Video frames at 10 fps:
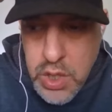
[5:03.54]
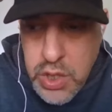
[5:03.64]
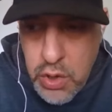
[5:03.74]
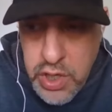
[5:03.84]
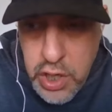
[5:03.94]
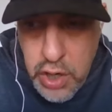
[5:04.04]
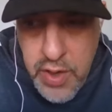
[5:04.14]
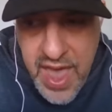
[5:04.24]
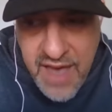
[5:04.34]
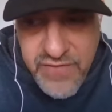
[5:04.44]
So you know,
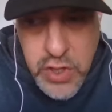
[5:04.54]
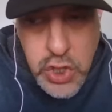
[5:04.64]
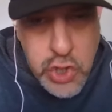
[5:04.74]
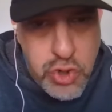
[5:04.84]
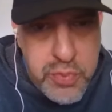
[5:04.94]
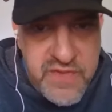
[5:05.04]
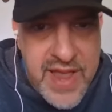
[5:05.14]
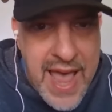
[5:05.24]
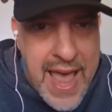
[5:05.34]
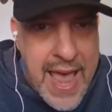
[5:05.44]
you have this group of
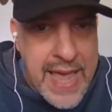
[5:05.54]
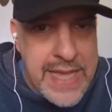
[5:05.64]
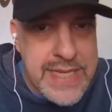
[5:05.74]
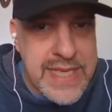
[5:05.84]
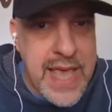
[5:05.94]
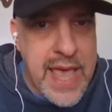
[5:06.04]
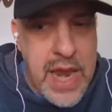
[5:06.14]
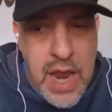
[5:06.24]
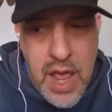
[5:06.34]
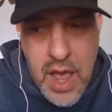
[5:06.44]
guys that
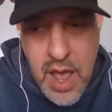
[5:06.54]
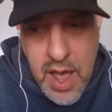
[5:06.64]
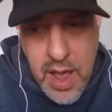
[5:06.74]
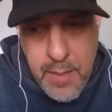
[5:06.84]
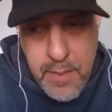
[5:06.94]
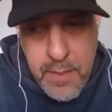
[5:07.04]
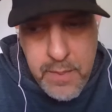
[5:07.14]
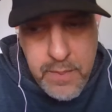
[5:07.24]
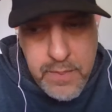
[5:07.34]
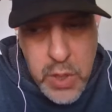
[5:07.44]
um,
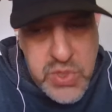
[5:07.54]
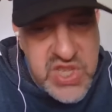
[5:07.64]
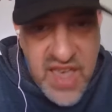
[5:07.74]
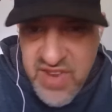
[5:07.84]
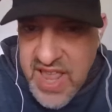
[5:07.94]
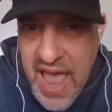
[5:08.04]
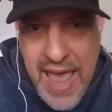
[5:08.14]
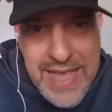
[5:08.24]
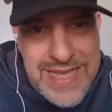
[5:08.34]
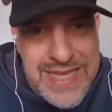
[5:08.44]
you know, seven
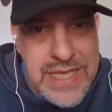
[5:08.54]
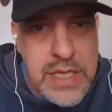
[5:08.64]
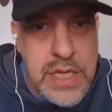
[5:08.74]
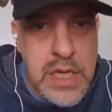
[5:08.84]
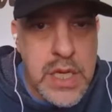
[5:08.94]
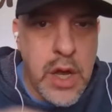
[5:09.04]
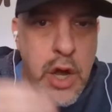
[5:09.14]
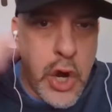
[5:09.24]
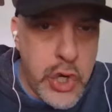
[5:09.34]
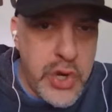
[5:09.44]
guys
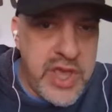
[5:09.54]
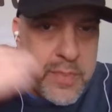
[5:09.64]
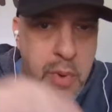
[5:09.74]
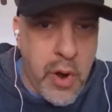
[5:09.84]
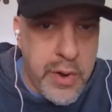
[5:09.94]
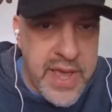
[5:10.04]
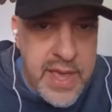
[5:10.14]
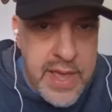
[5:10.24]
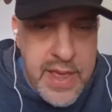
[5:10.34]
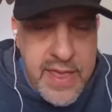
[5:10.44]
underneath
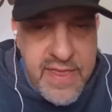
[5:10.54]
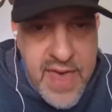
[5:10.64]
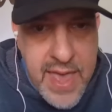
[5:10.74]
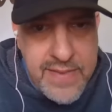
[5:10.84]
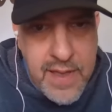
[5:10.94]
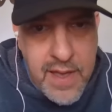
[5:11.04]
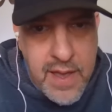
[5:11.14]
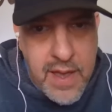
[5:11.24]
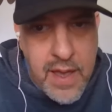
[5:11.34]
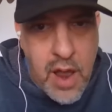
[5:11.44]
Barney that
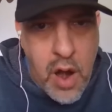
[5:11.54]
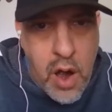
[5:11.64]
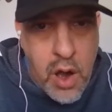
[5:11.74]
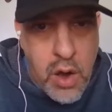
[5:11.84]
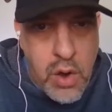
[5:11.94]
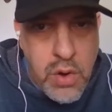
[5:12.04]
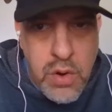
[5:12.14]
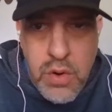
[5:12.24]
uh, are